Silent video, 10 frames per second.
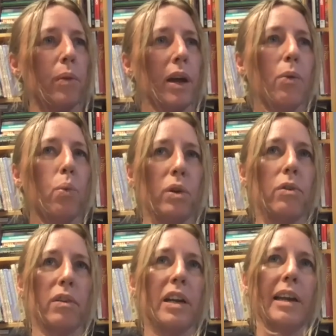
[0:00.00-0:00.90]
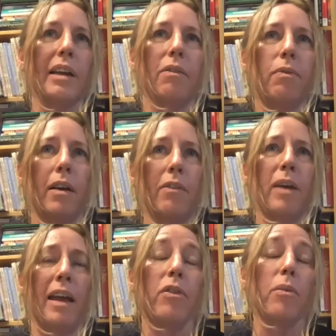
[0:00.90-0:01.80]
wouldn't really have
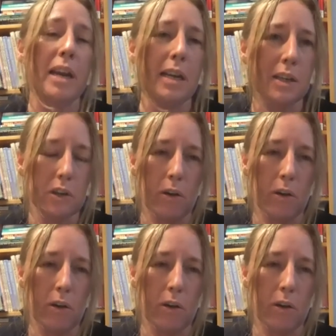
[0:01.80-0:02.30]
ever been into